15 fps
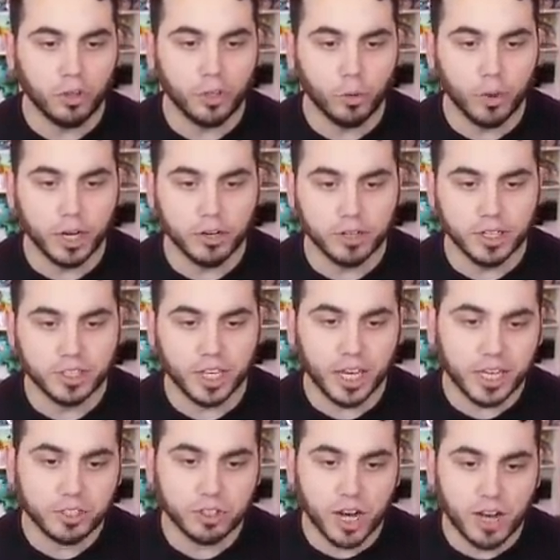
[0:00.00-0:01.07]
The winner is
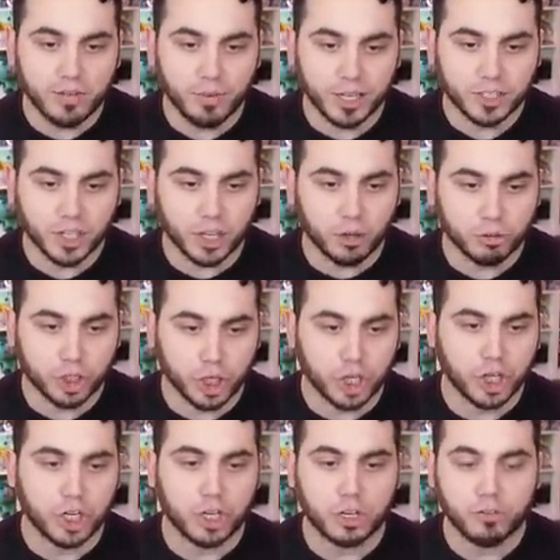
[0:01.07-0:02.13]
A-Drive
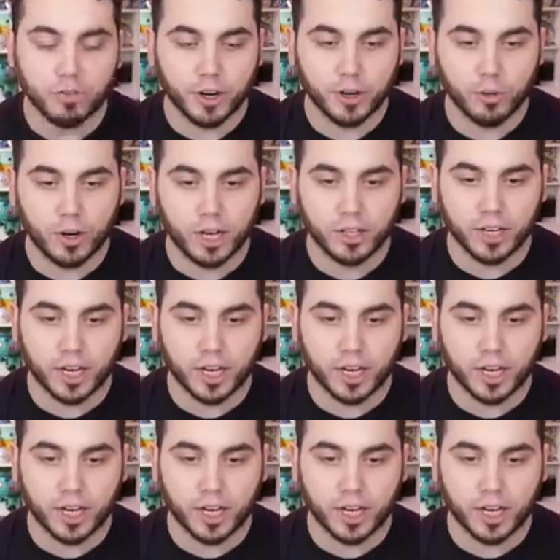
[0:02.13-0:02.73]
Masayoshi. Very well